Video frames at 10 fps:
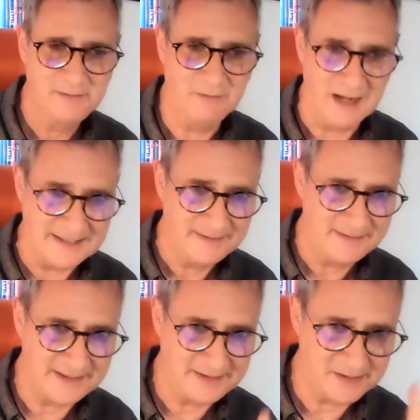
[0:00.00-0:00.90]
right.
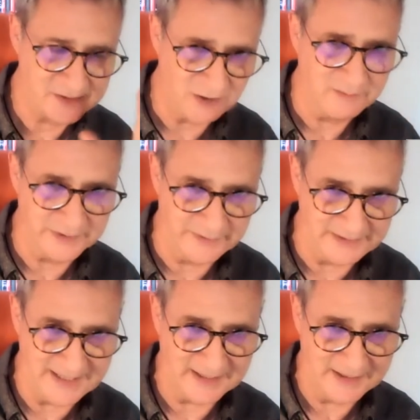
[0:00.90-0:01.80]
Need to stop doing
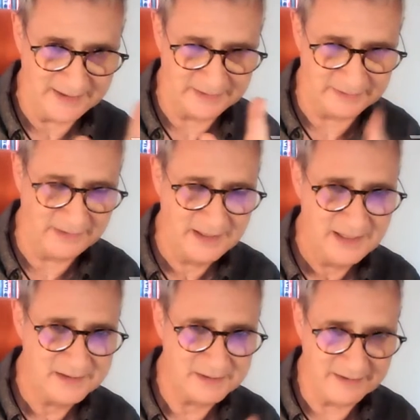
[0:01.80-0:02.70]
that and do.
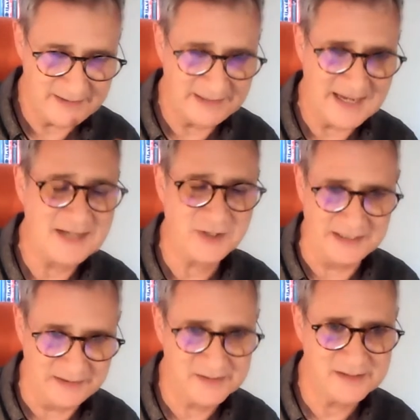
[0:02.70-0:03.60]
So I think
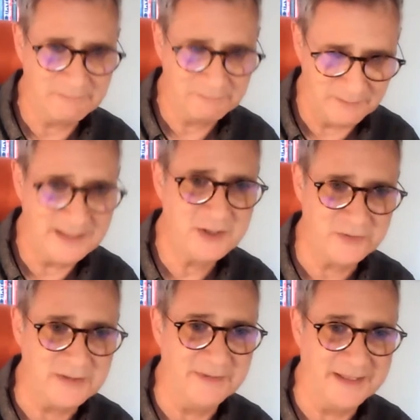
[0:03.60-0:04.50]
actually the
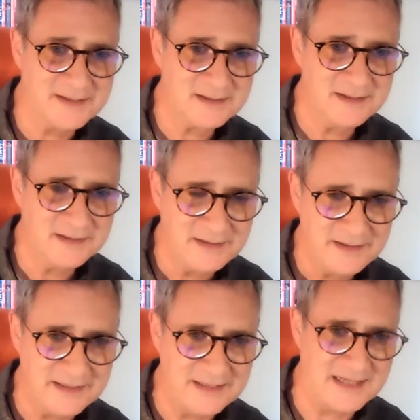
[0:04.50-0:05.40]
supplementary bit
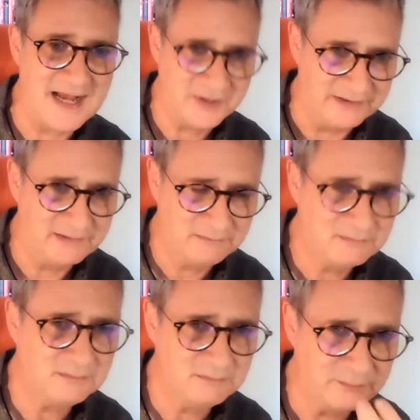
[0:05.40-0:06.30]
is actually
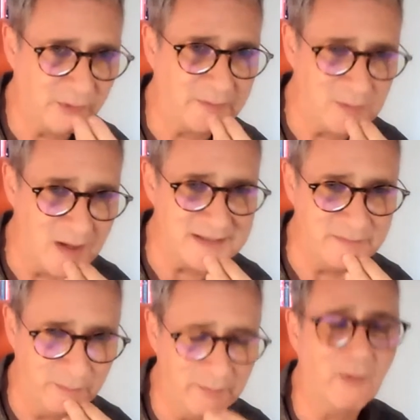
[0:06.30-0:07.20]
probably
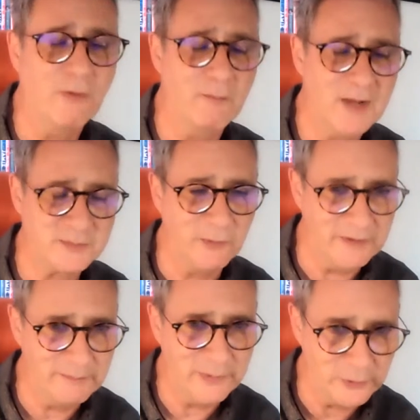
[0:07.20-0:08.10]
much
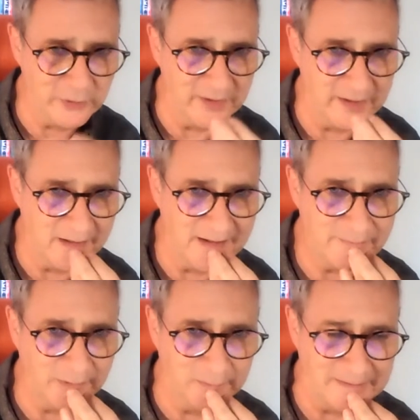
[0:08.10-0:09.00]
more important than I
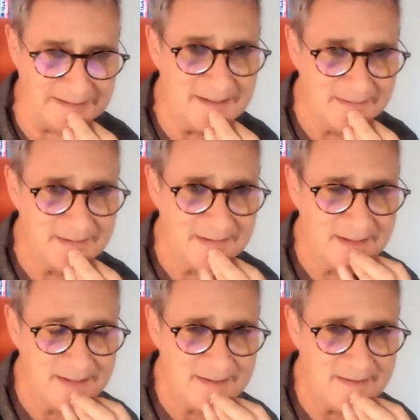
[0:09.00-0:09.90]
probably
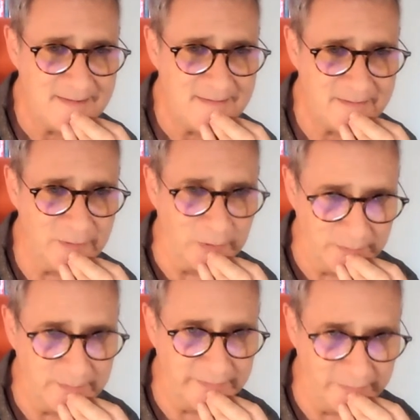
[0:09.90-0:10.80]
thought
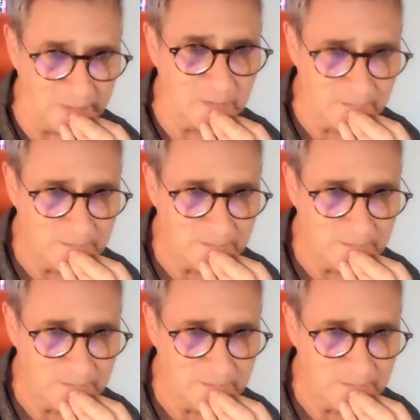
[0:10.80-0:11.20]
before.